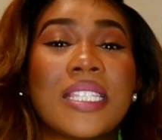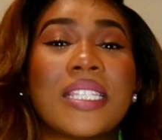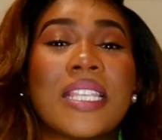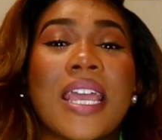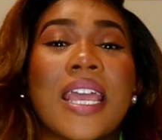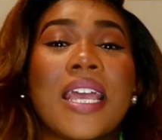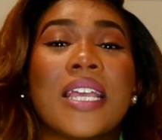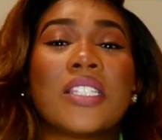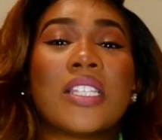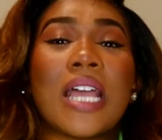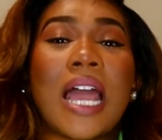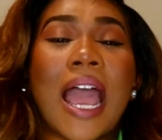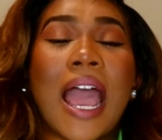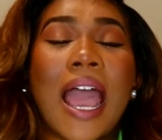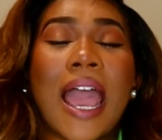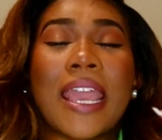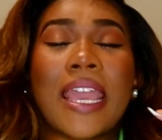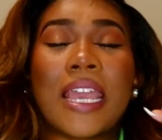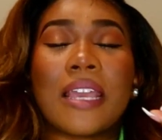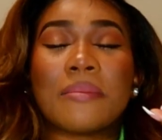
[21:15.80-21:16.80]
says,
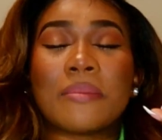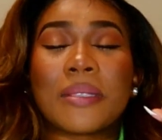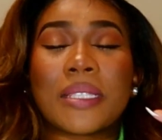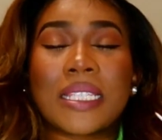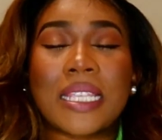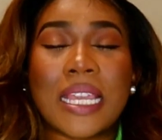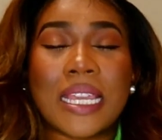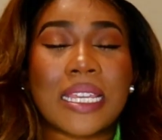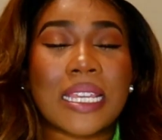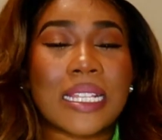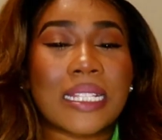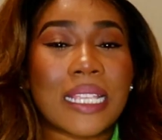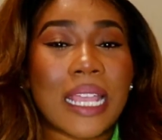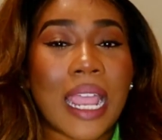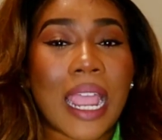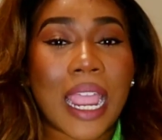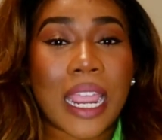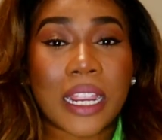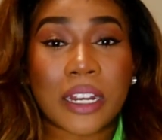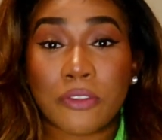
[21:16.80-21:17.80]
I am sick and
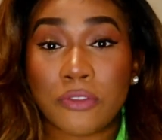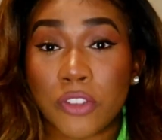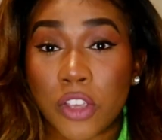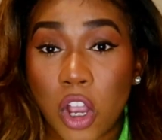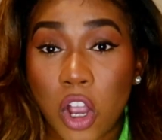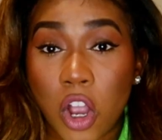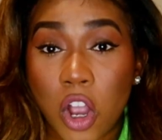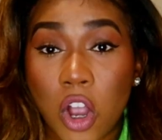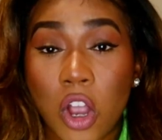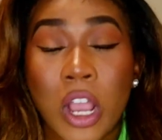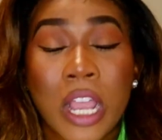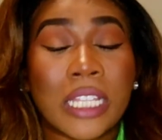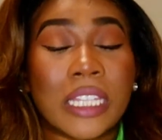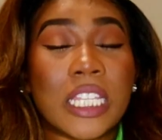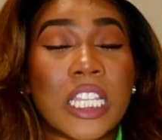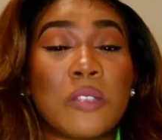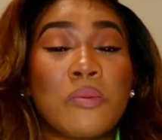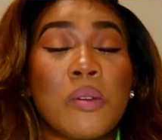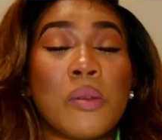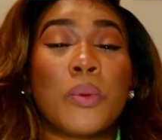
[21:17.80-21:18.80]
tired of y'all.
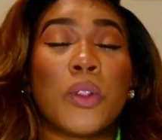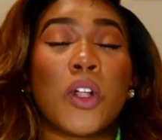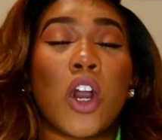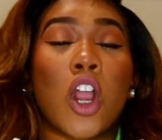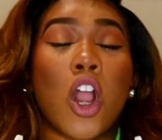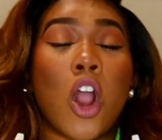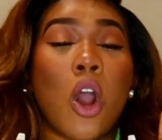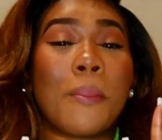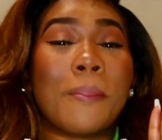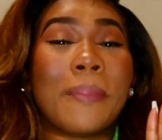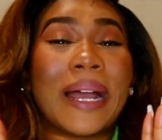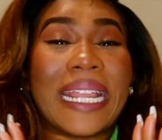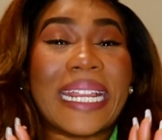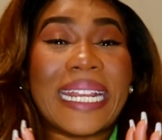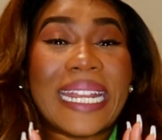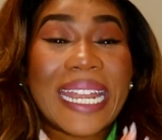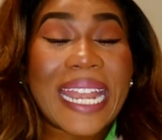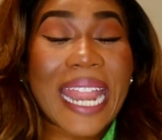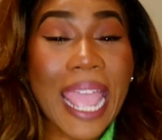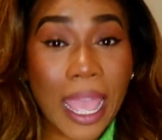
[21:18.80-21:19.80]
These people are on my
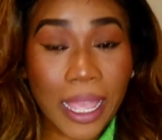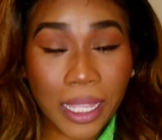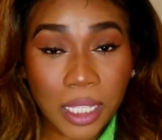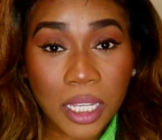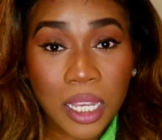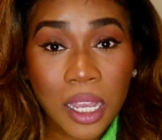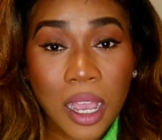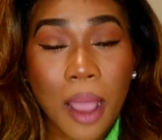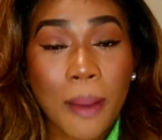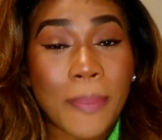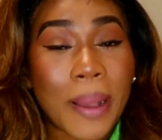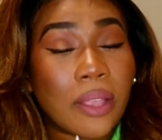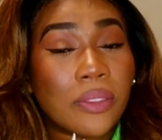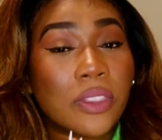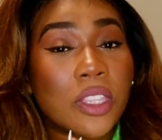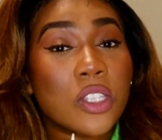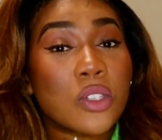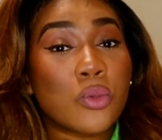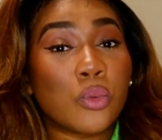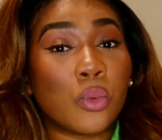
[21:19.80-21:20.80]
neck about
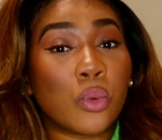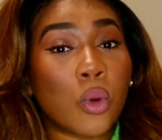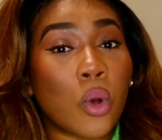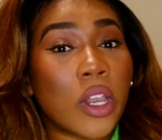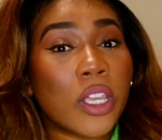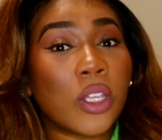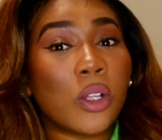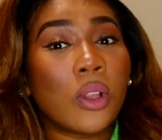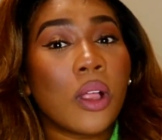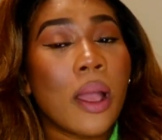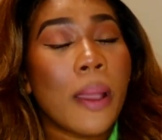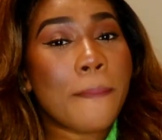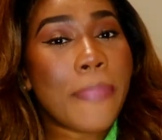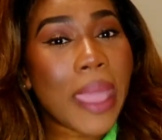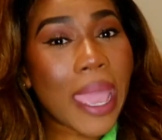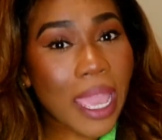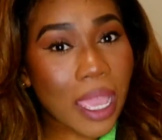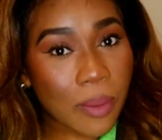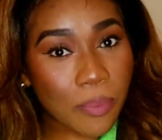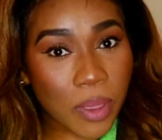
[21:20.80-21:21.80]
this royal
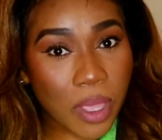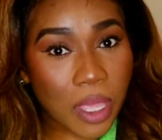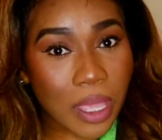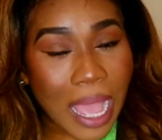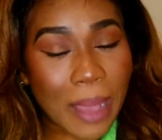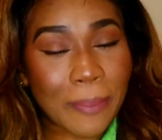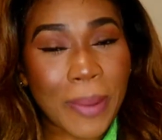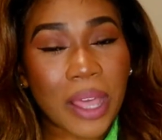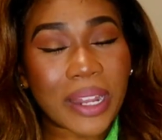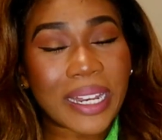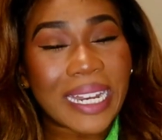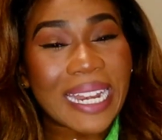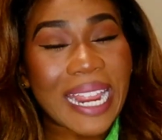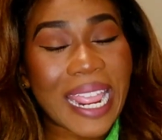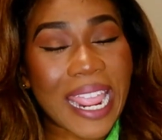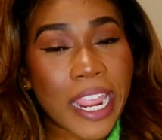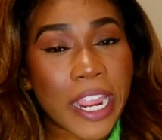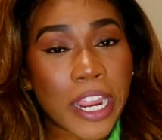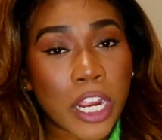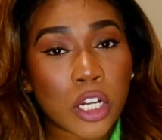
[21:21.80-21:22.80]
baby, about an
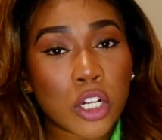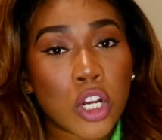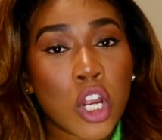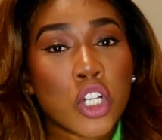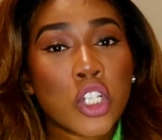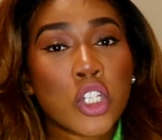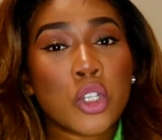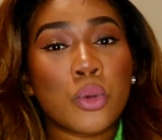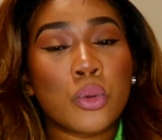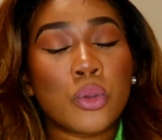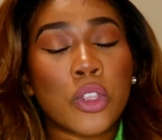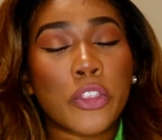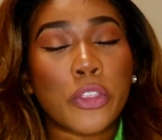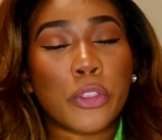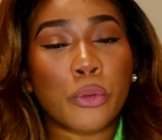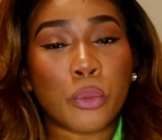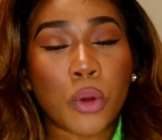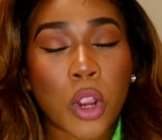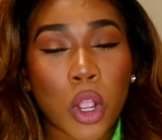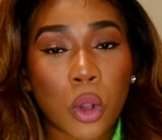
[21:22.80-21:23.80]
heir to the
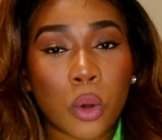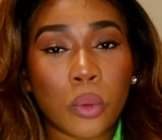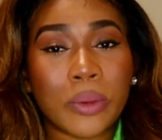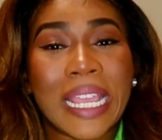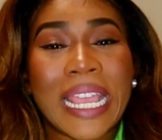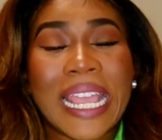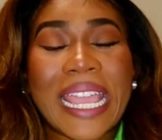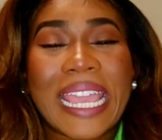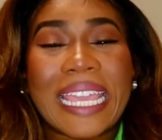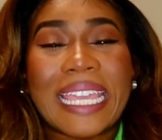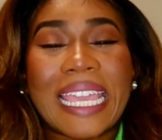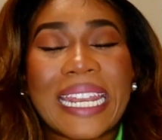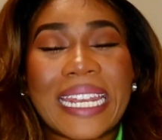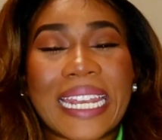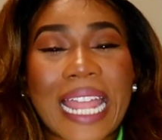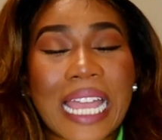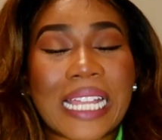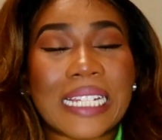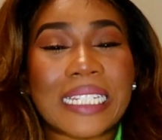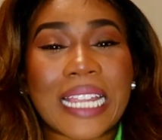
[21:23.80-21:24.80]
throne. It
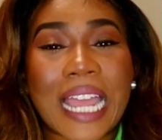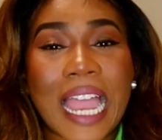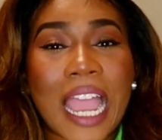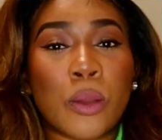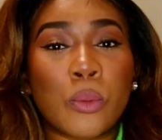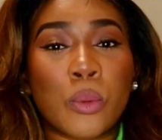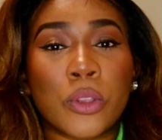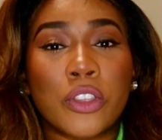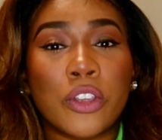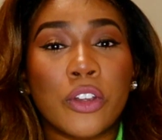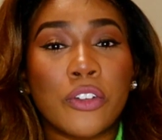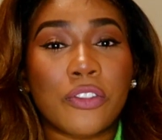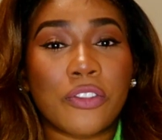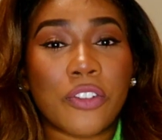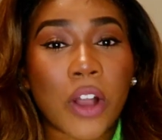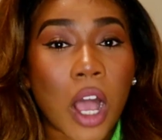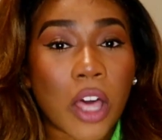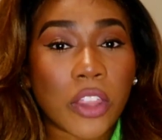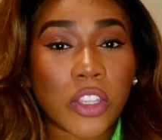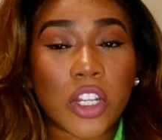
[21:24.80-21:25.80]
cannot die with your
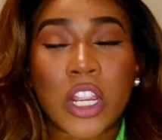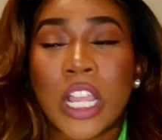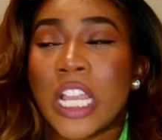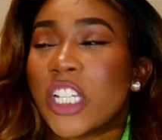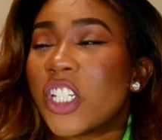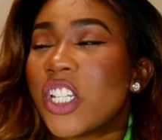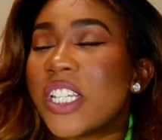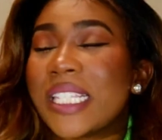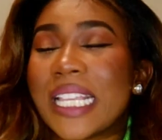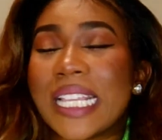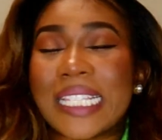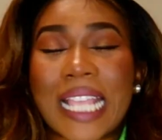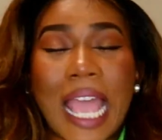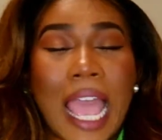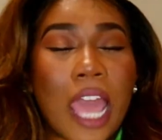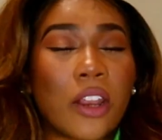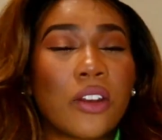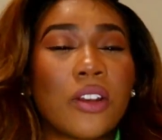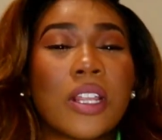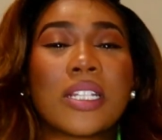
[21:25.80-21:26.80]
father. She says,
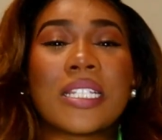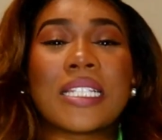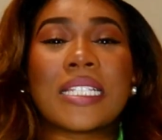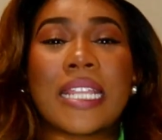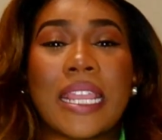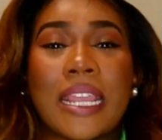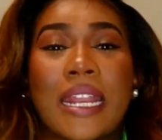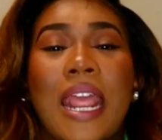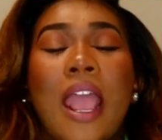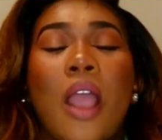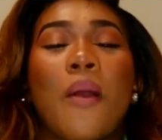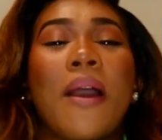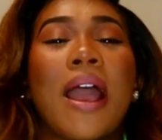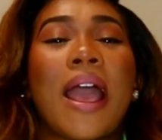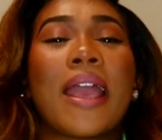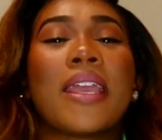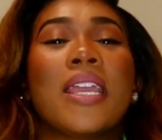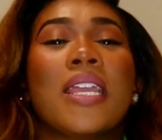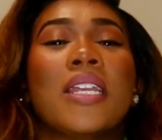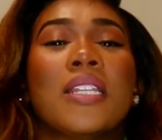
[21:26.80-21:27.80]
I don't understand how
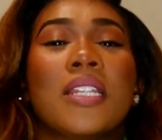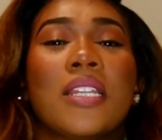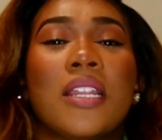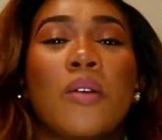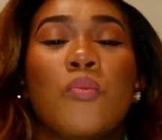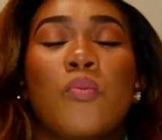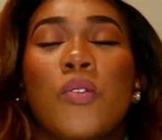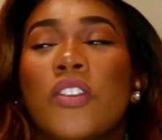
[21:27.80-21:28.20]
I ended up